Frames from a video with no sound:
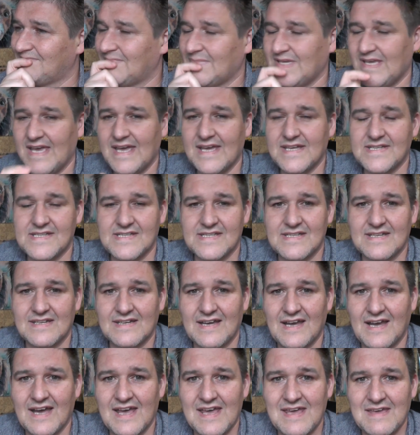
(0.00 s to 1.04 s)
yes,
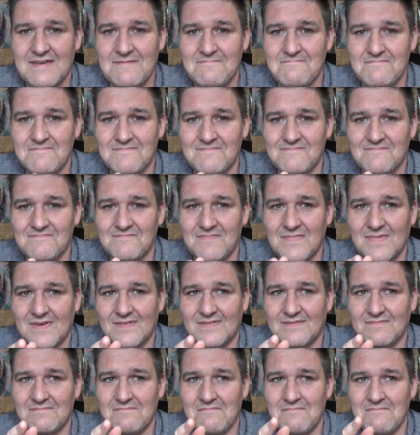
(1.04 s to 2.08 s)
I
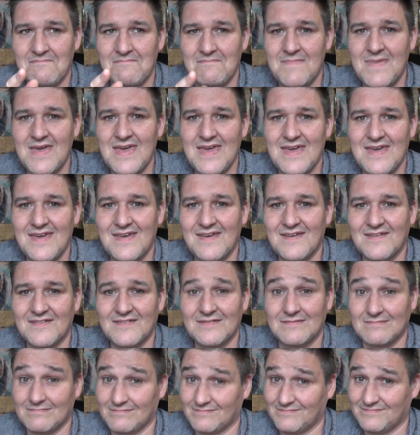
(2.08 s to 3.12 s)
may
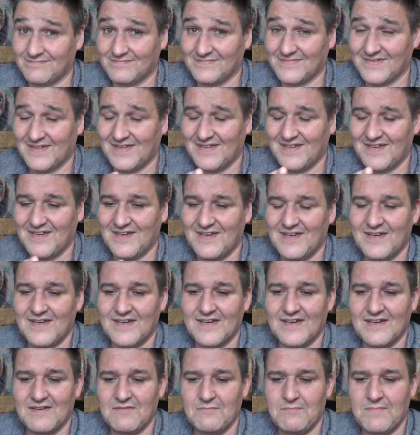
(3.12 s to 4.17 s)

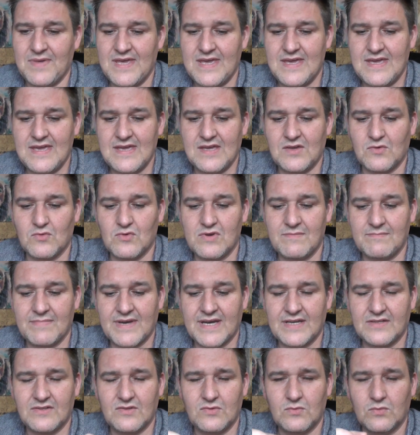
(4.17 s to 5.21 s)
be going
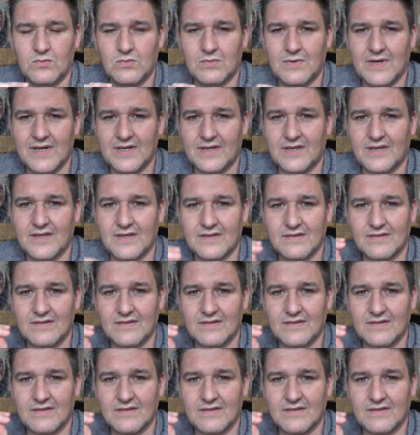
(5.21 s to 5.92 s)
back to work